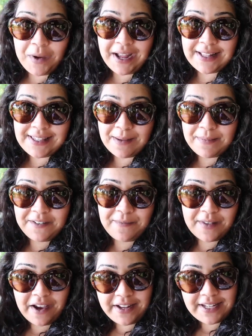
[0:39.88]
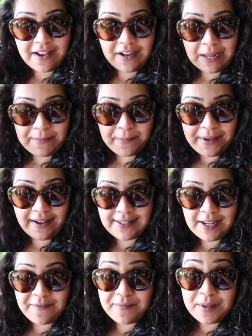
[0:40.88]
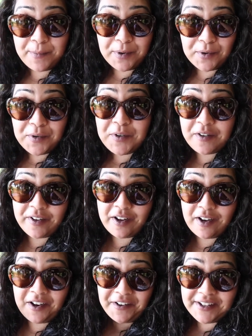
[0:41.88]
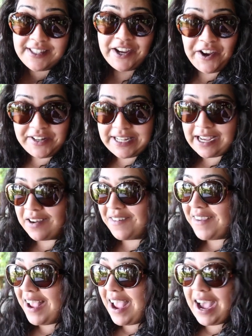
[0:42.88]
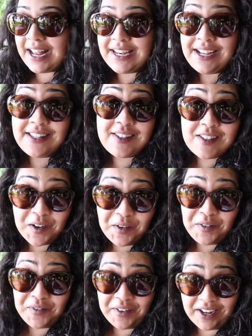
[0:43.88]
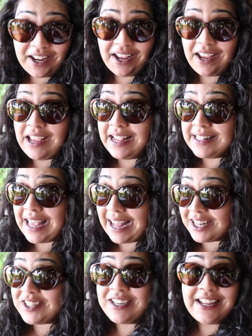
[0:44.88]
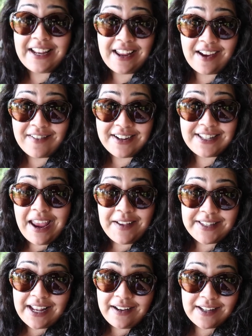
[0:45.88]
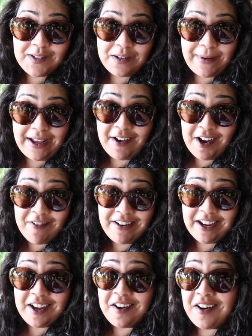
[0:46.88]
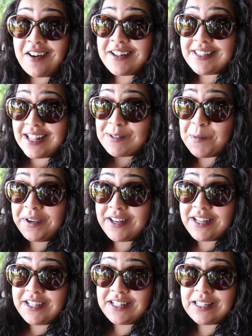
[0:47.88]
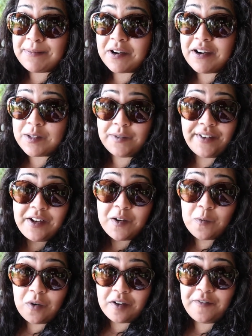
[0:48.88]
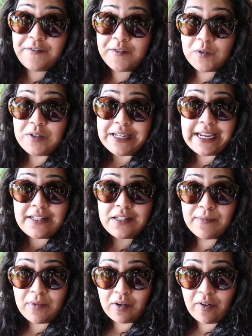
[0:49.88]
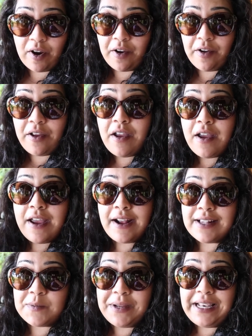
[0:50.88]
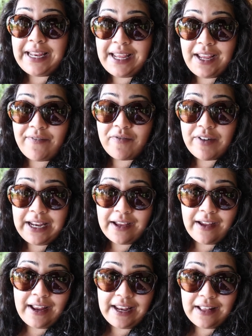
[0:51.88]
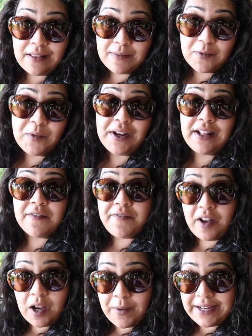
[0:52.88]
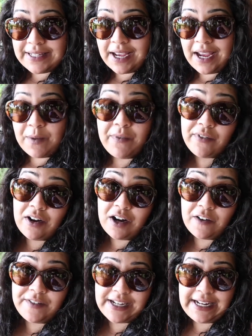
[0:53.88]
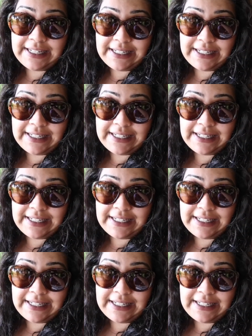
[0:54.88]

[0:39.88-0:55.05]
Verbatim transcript: we had somebody from the hotel come and pick us up from the port of our last hotel and he's so funny he's actually hilarious he's telling us all about hiring a car so that's what we're going to do tomorrow so we've only got one full day tomorrow because we leave really early in the morning the following day and we've got half a day